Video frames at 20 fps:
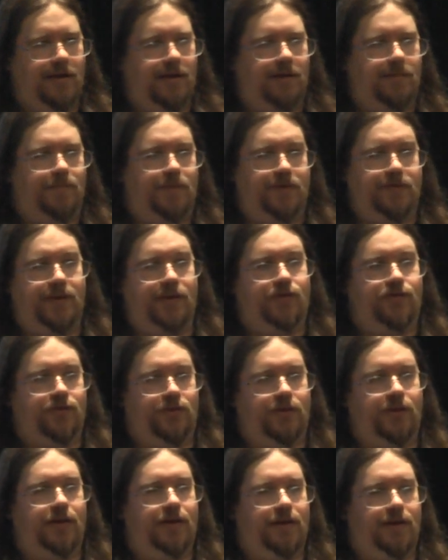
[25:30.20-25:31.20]

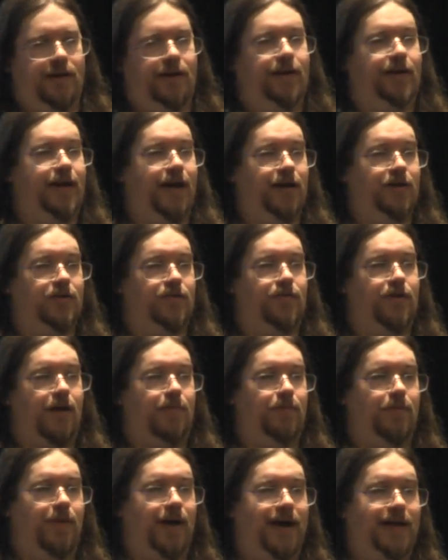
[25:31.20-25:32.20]
potential indicators of
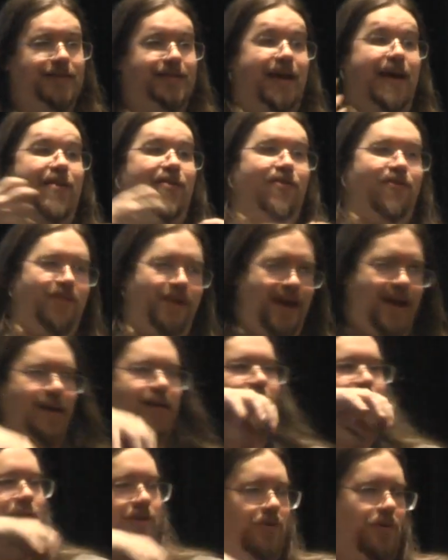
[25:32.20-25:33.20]
compromise and
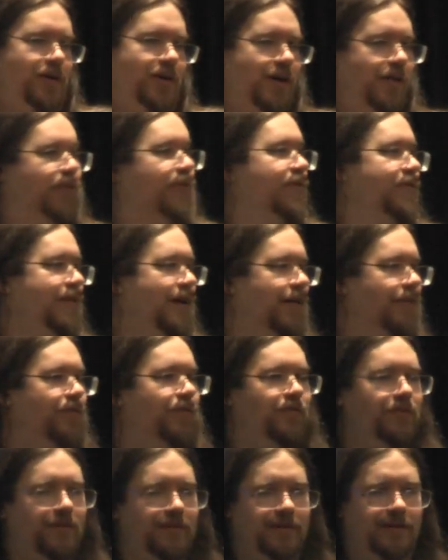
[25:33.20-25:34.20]
then doing other
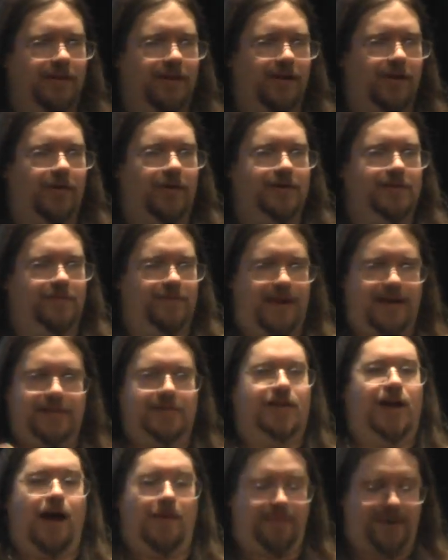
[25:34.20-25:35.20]
stuff. You know,
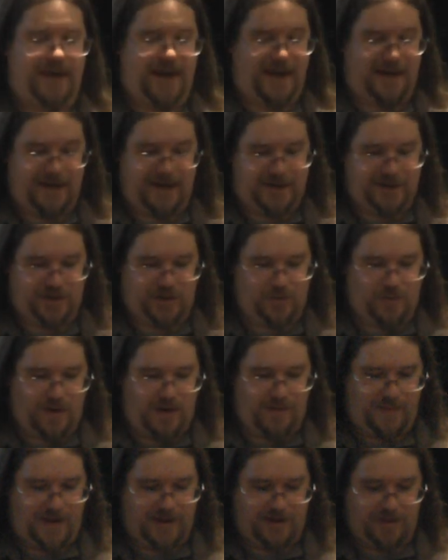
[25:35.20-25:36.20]
as complicated as you
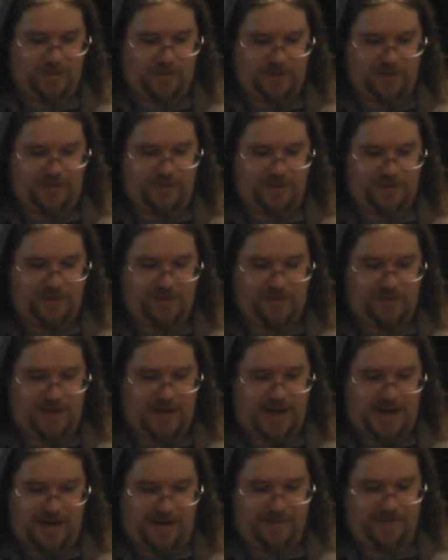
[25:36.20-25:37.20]
want to make the workflow, you
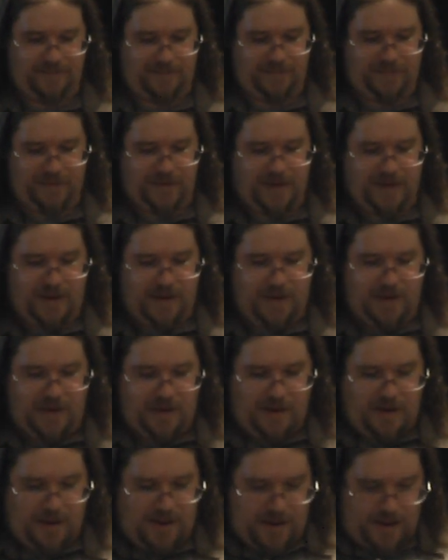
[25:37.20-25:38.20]
can.
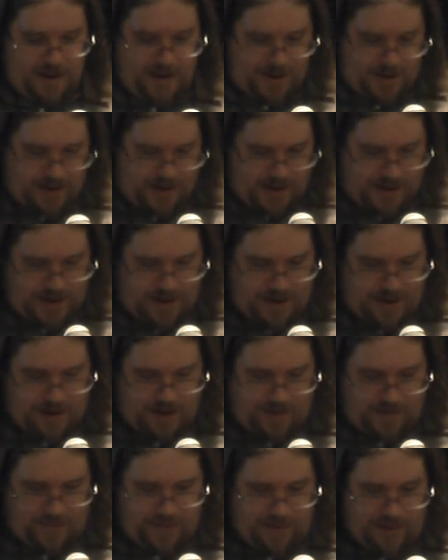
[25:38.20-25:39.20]

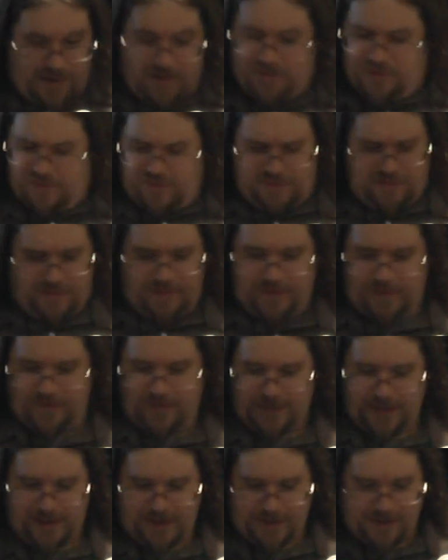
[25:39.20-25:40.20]
Oh, cool, I'm doing
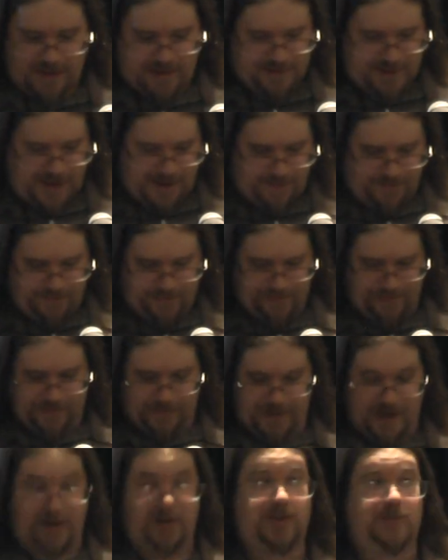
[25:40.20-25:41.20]
really good on time.
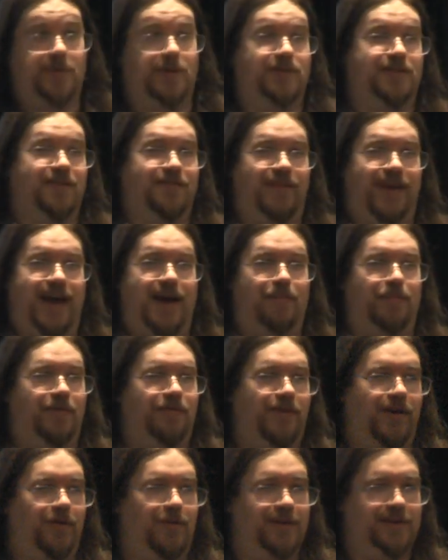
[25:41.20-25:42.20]
I was supposed to vamp
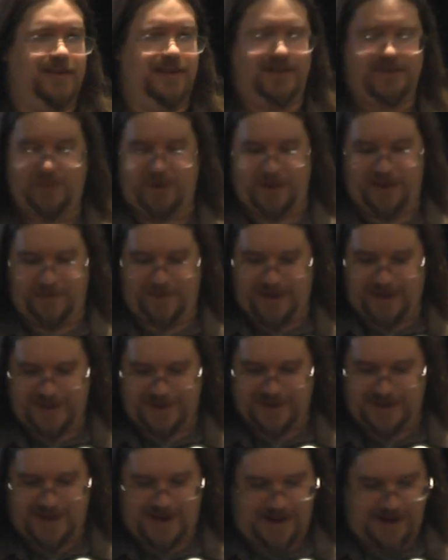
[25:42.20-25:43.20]
if I wasn't at 20
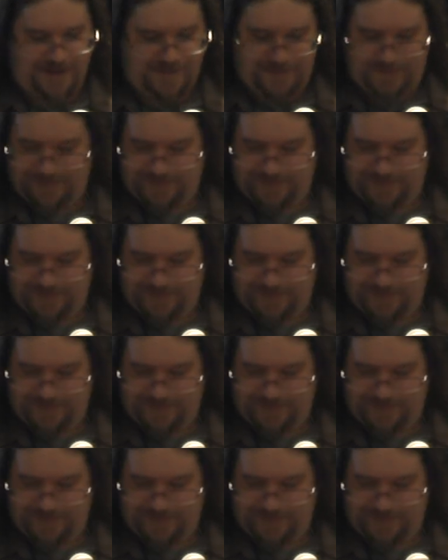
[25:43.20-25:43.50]
minutes, and I am.